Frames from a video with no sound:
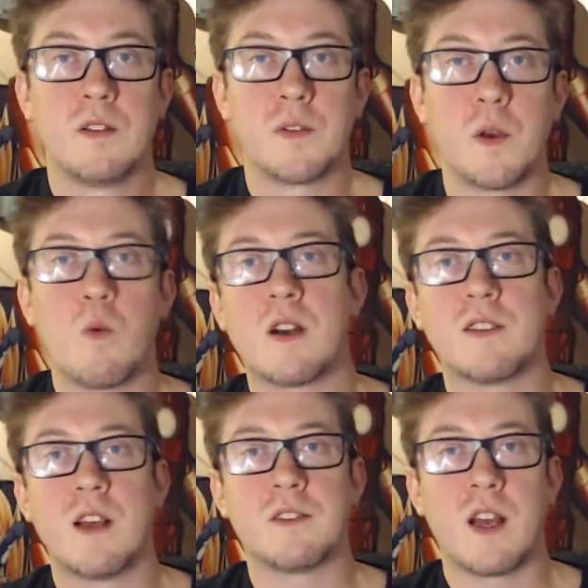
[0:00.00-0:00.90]
So he walks
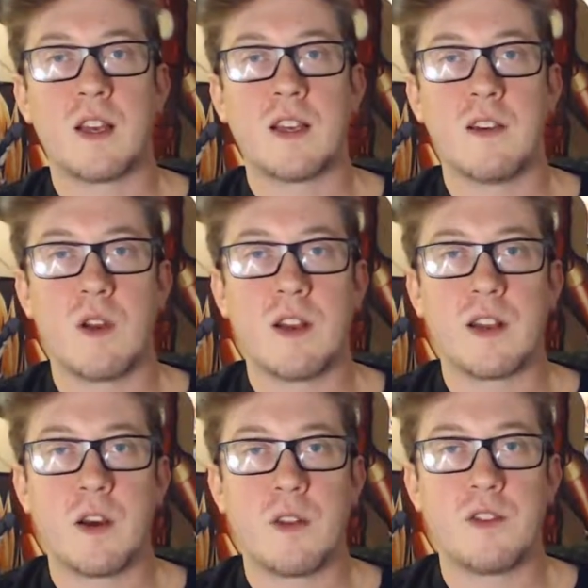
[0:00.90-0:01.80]
outside getting ready to
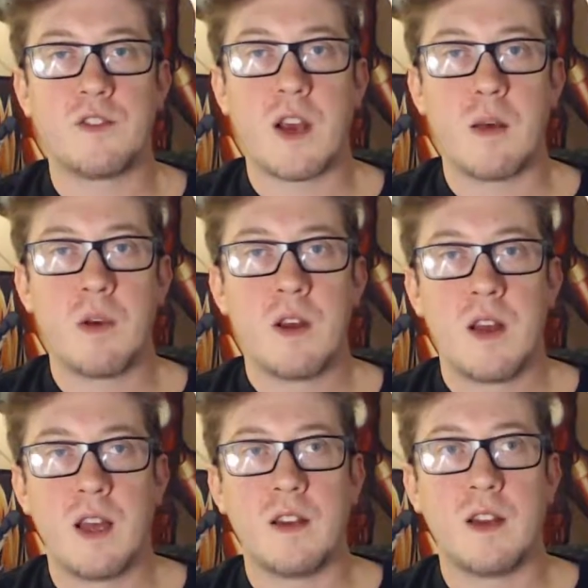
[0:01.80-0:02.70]
go to the job, and